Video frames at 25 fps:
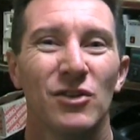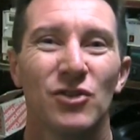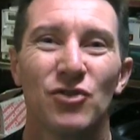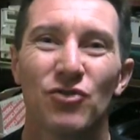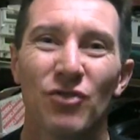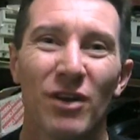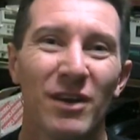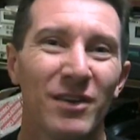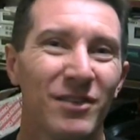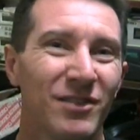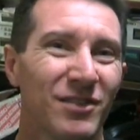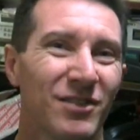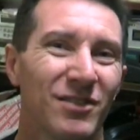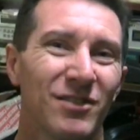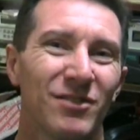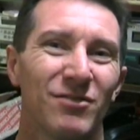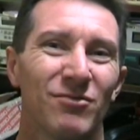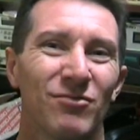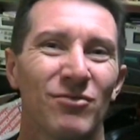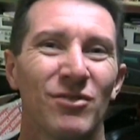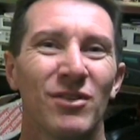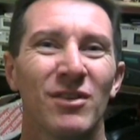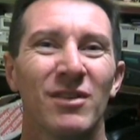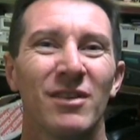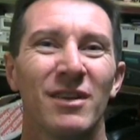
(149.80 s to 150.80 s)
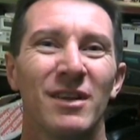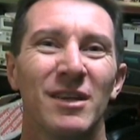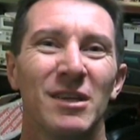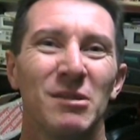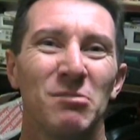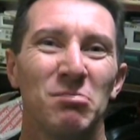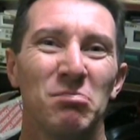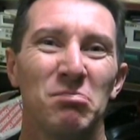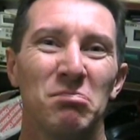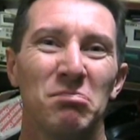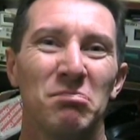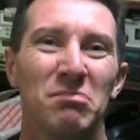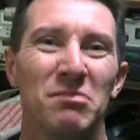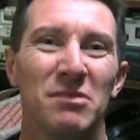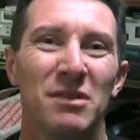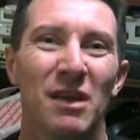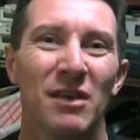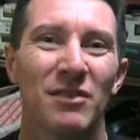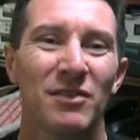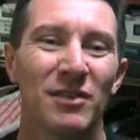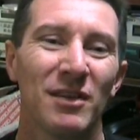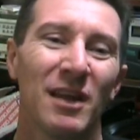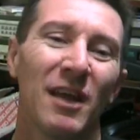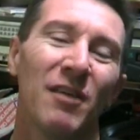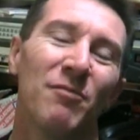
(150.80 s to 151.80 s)
dress really
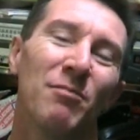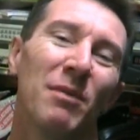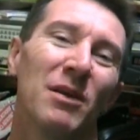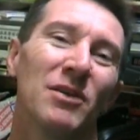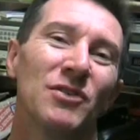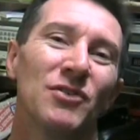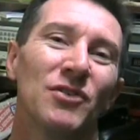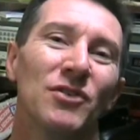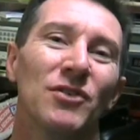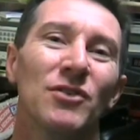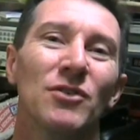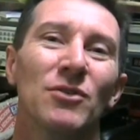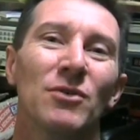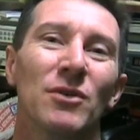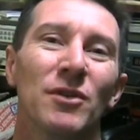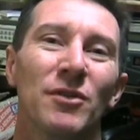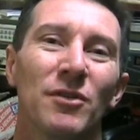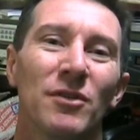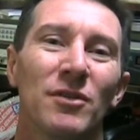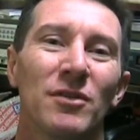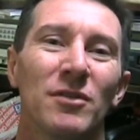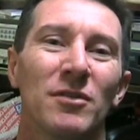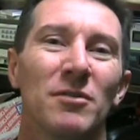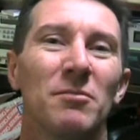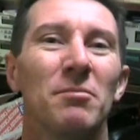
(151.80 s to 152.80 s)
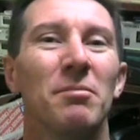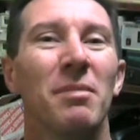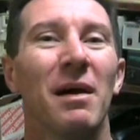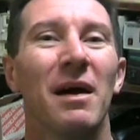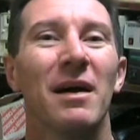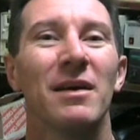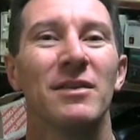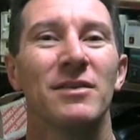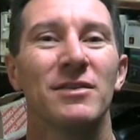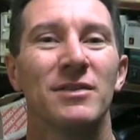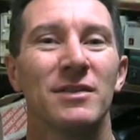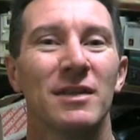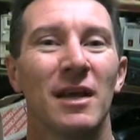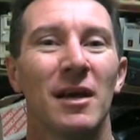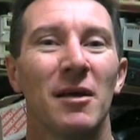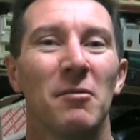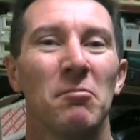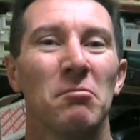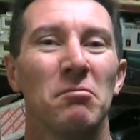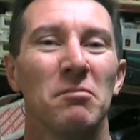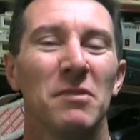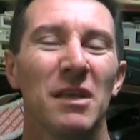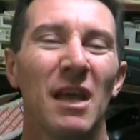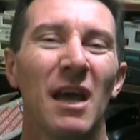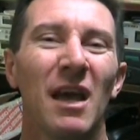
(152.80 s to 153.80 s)
doesn't have much to do with it. But
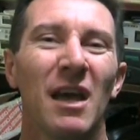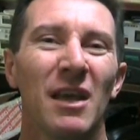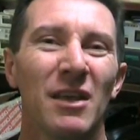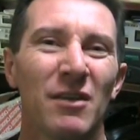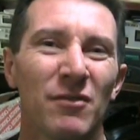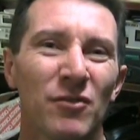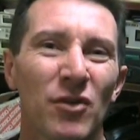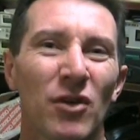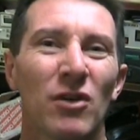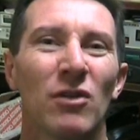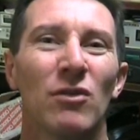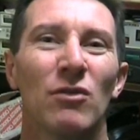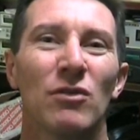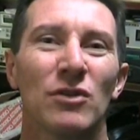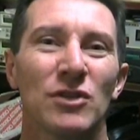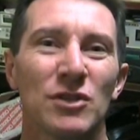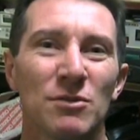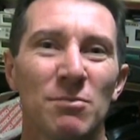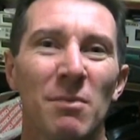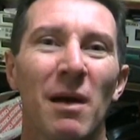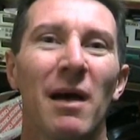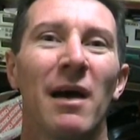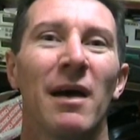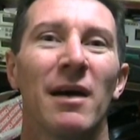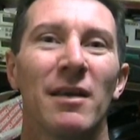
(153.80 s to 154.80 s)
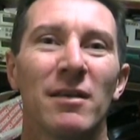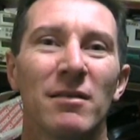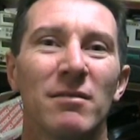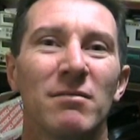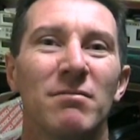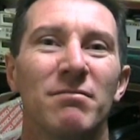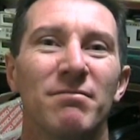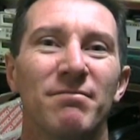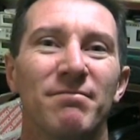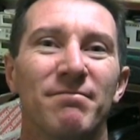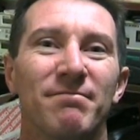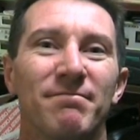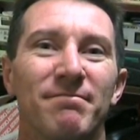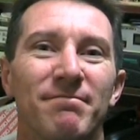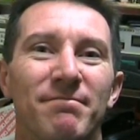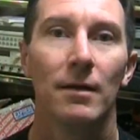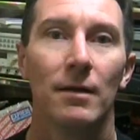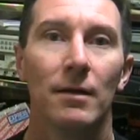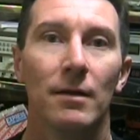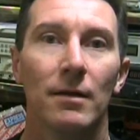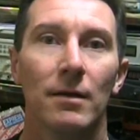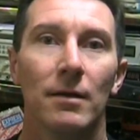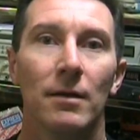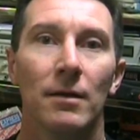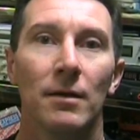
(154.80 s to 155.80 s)
um, yeah, you've got to look smart.
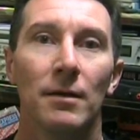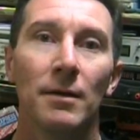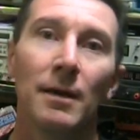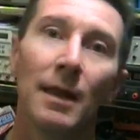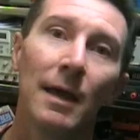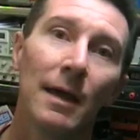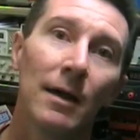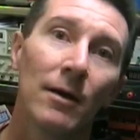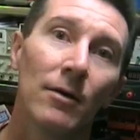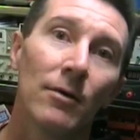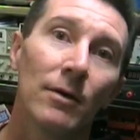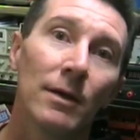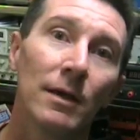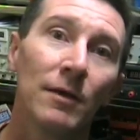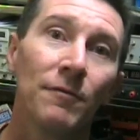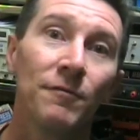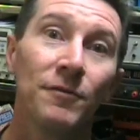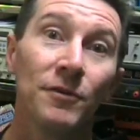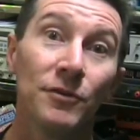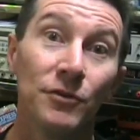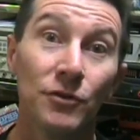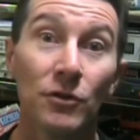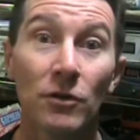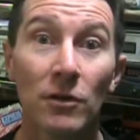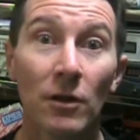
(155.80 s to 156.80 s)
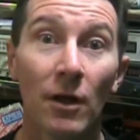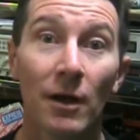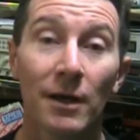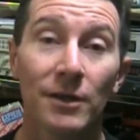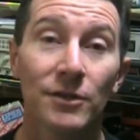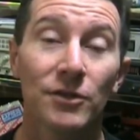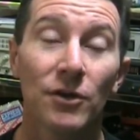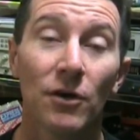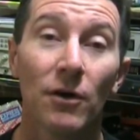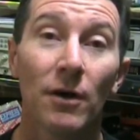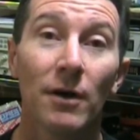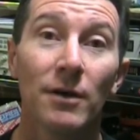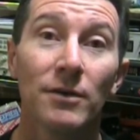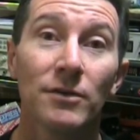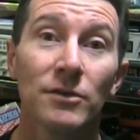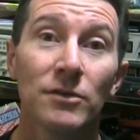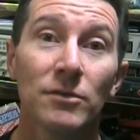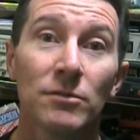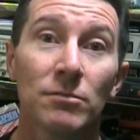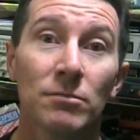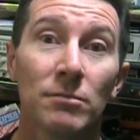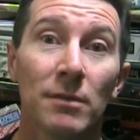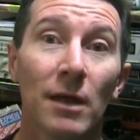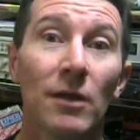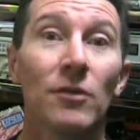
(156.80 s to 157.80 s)
Now, if you do like
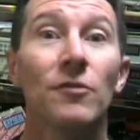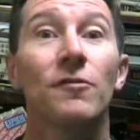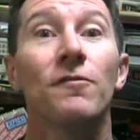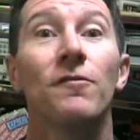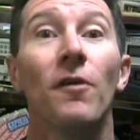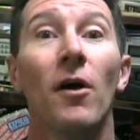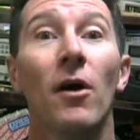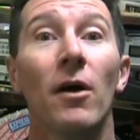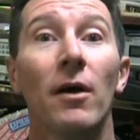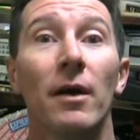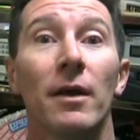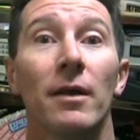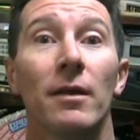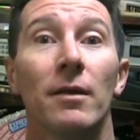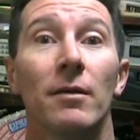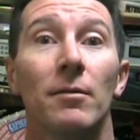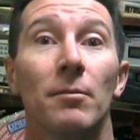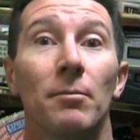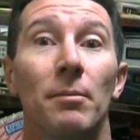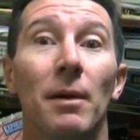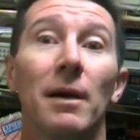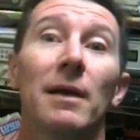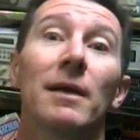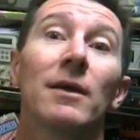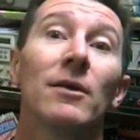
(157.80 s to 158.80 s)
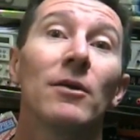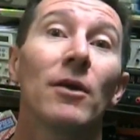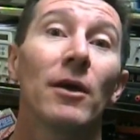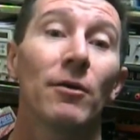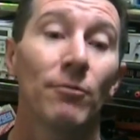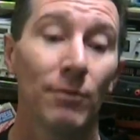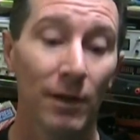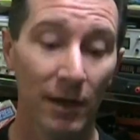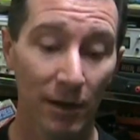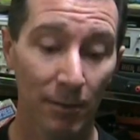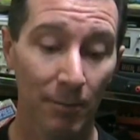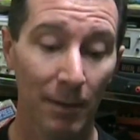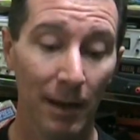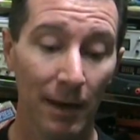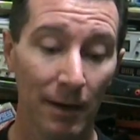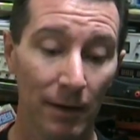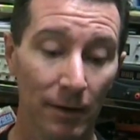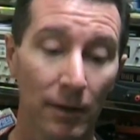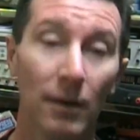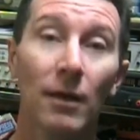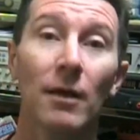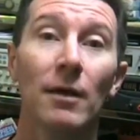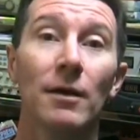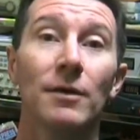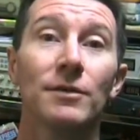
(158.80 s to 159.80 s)
ties, that's fine. But can I
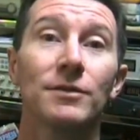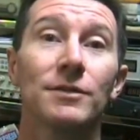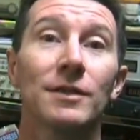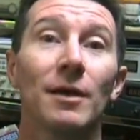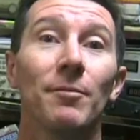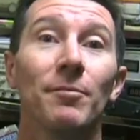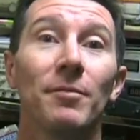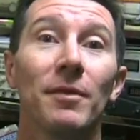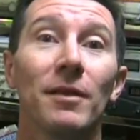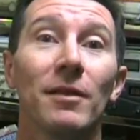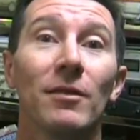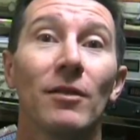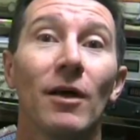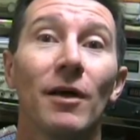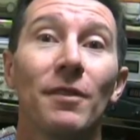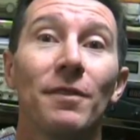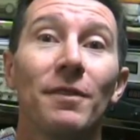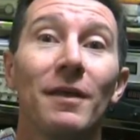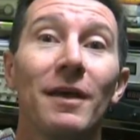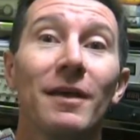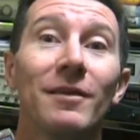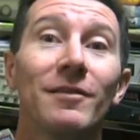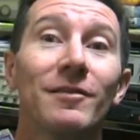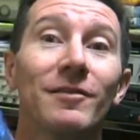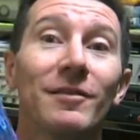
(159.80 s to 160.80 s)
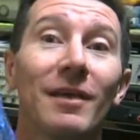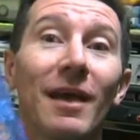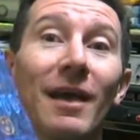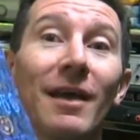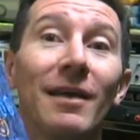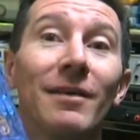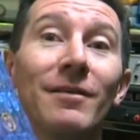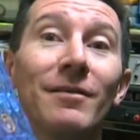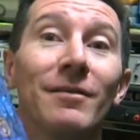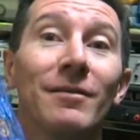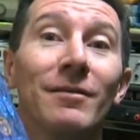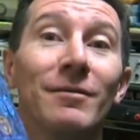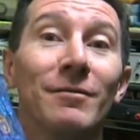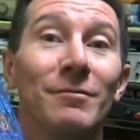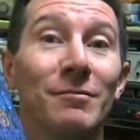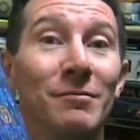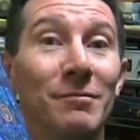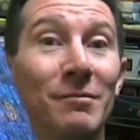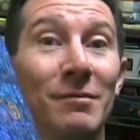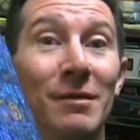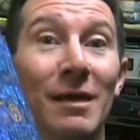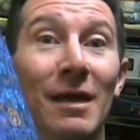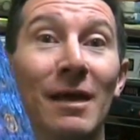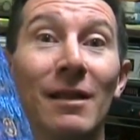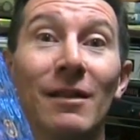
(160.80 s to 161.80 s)
recommend something like this? An
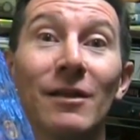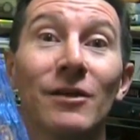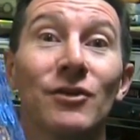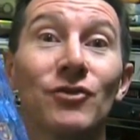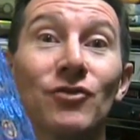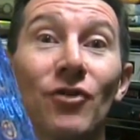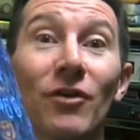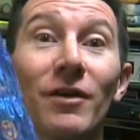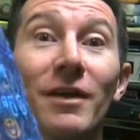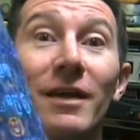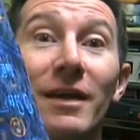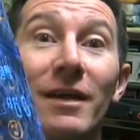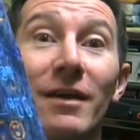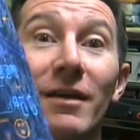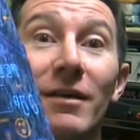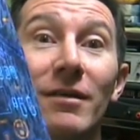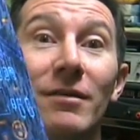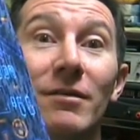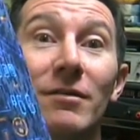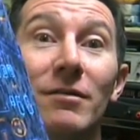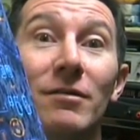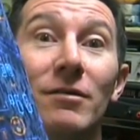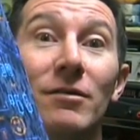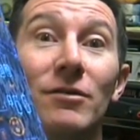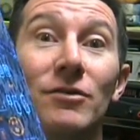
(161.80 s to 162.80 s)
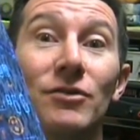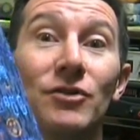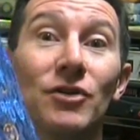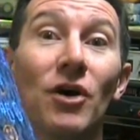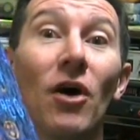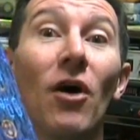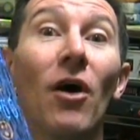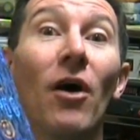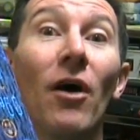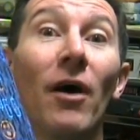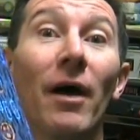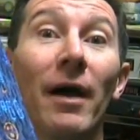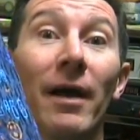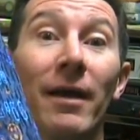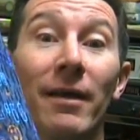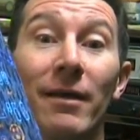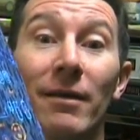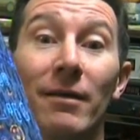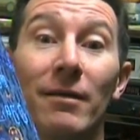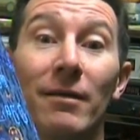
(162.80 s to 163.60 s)
electronic tie.